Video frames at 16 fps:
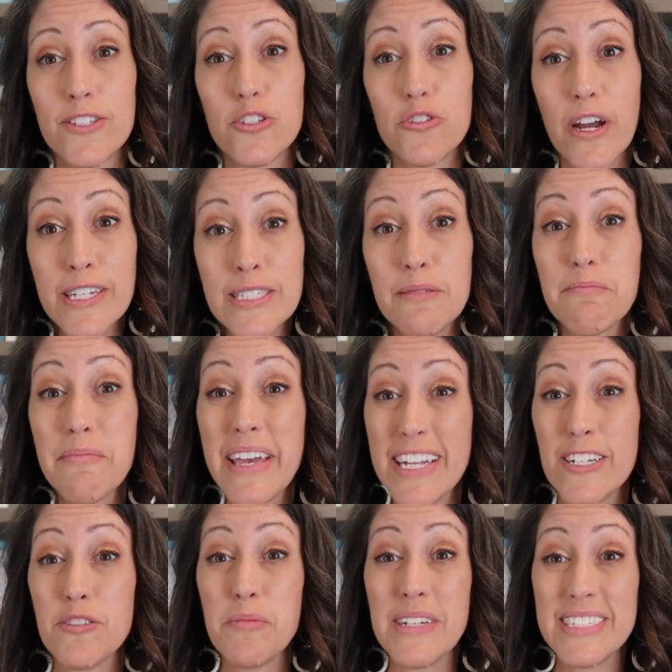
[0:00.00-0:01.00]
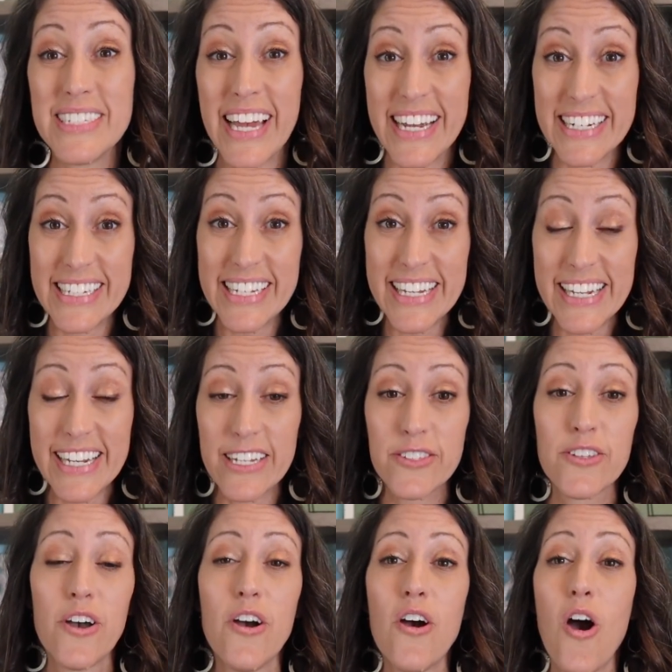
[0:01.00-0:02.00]
stress management
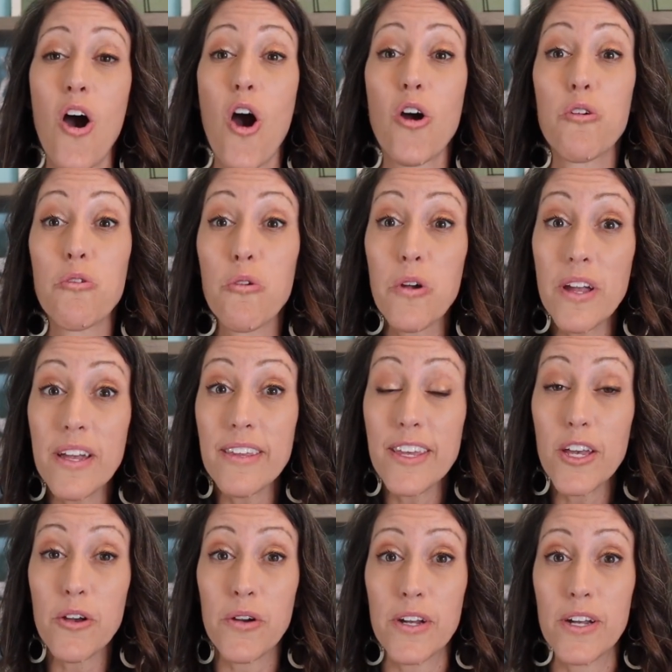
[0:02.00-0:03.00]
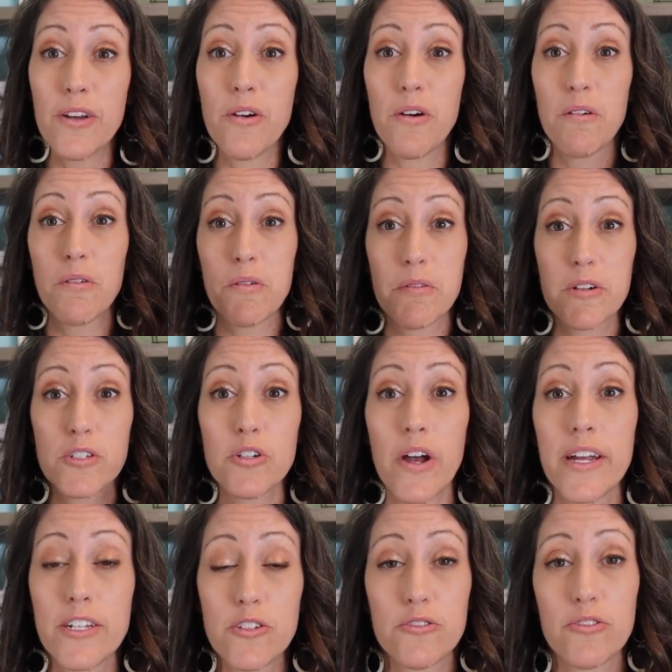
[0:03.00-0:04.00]
techniques are really critical when we're
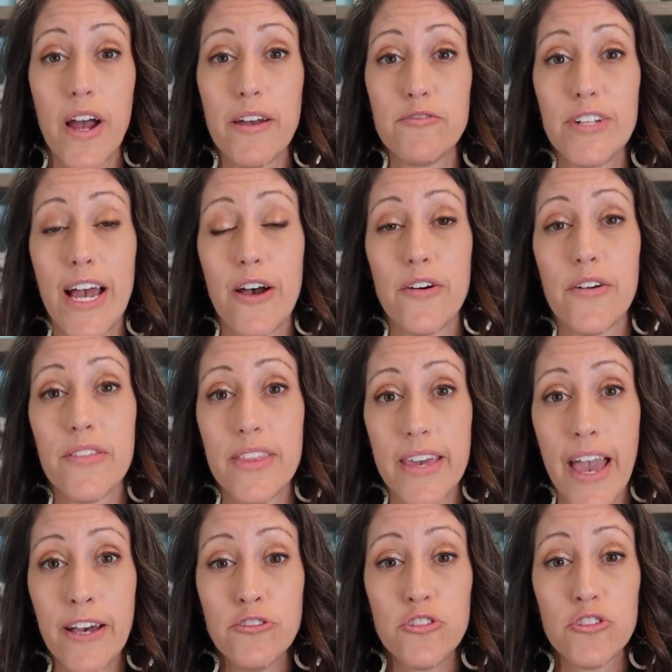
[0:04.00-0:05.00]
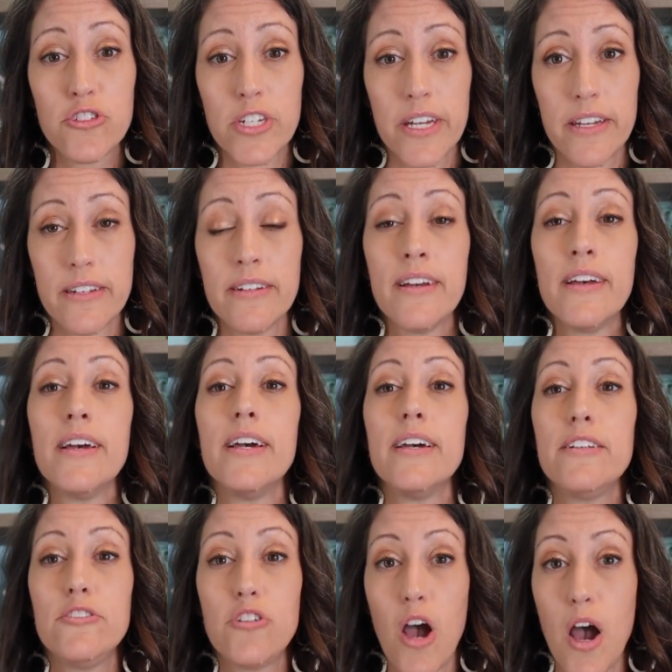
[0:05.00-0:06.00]
trying to drive down the estrogen
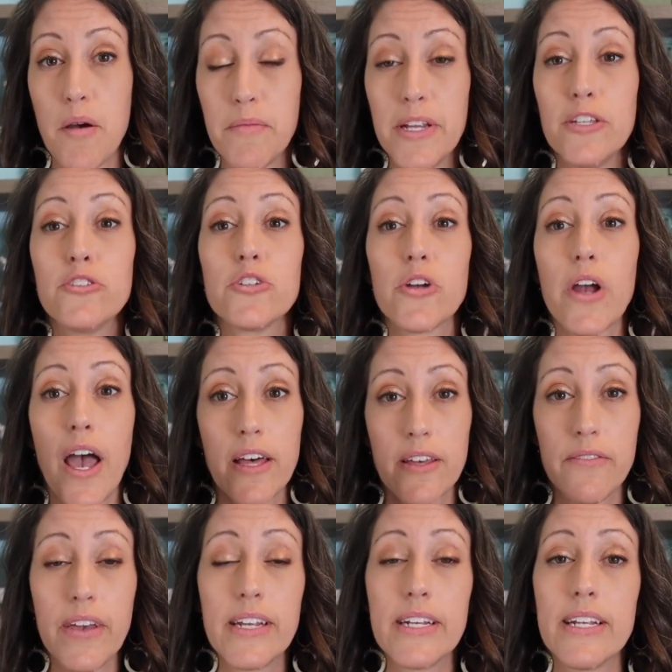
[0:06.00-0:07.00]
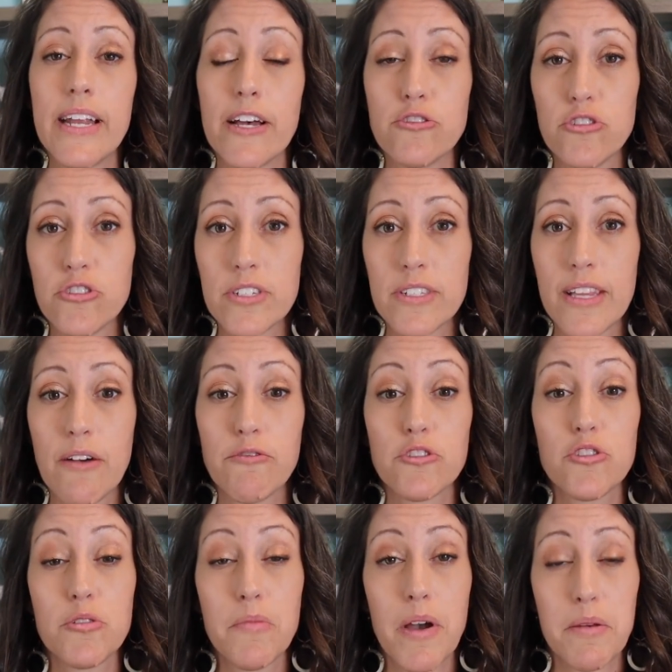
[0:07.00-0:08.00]
dominance or elevated estrogen
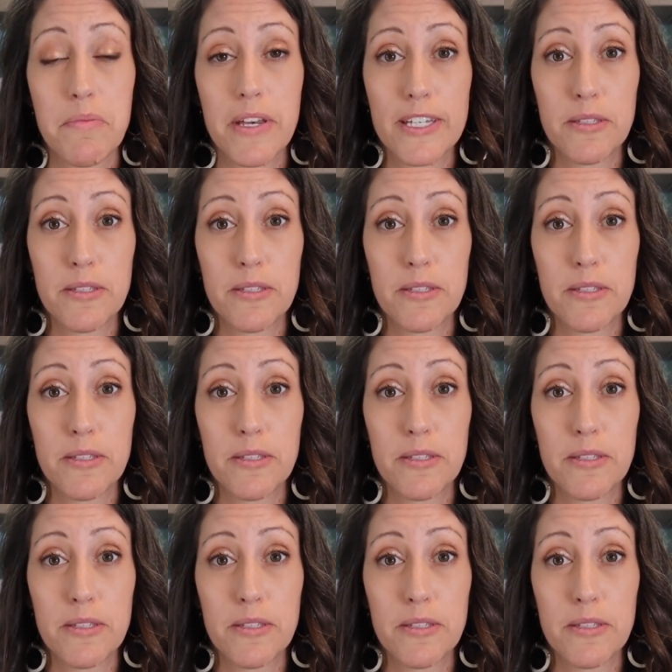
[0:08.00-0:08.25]
levels you might be